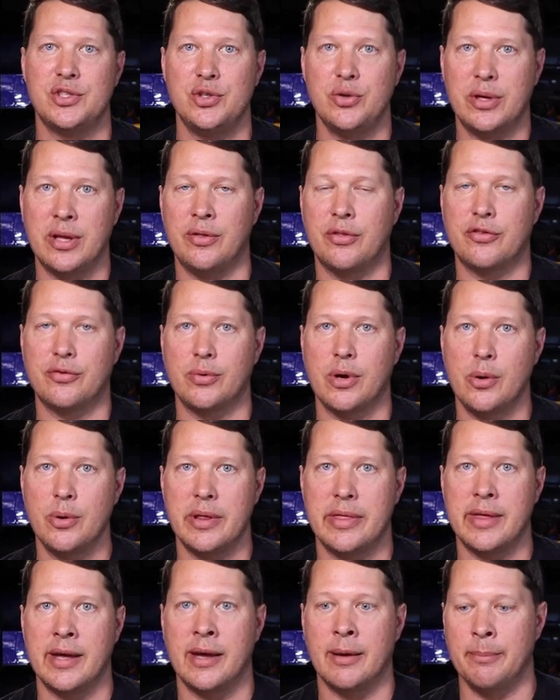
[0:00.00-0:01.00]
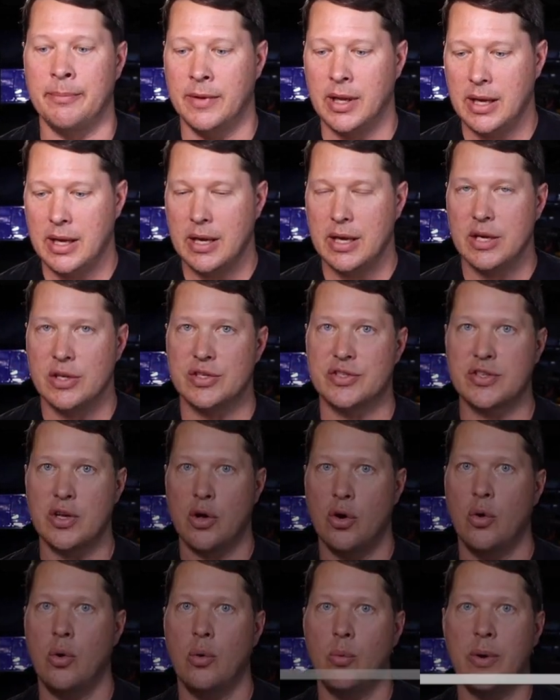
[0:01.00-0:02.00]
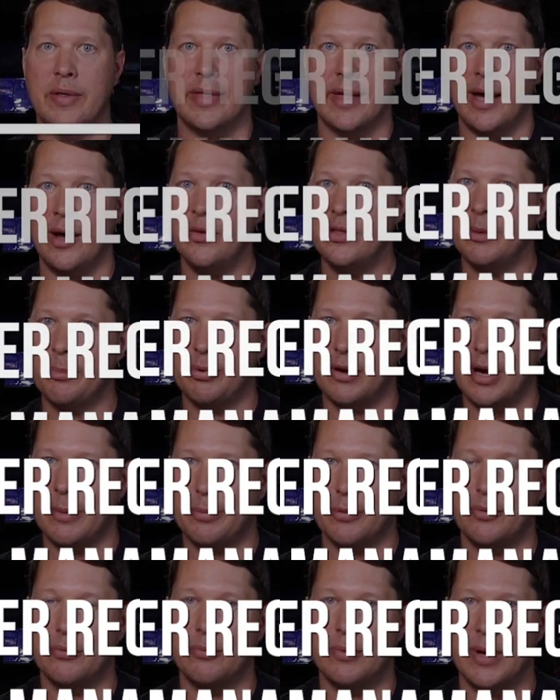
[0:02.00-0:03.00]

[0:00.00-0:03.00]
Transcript: as you can throw at them. So without the proper